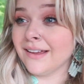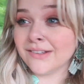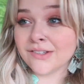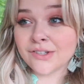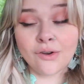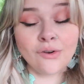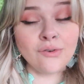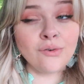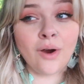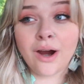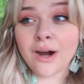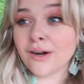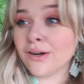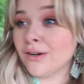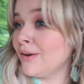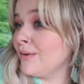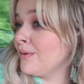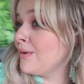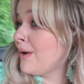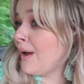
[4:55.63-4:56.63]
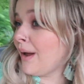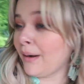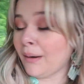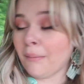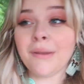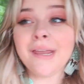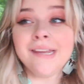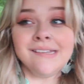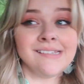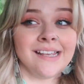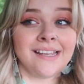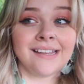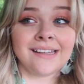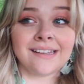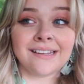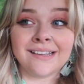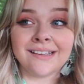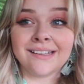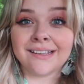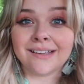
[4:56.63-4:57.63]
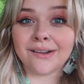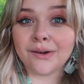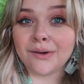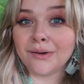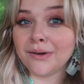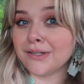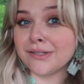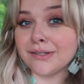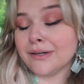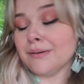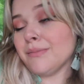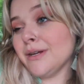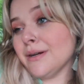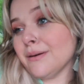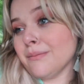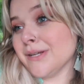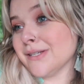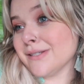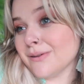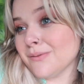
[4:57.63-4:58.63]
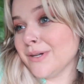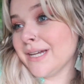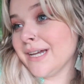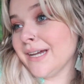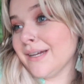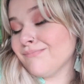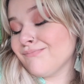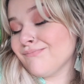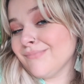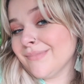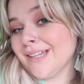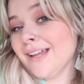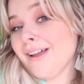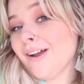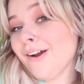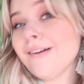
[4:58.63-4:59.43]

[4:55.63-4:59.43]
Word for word: So far, an amazing, it's gonna be an amazing weekend.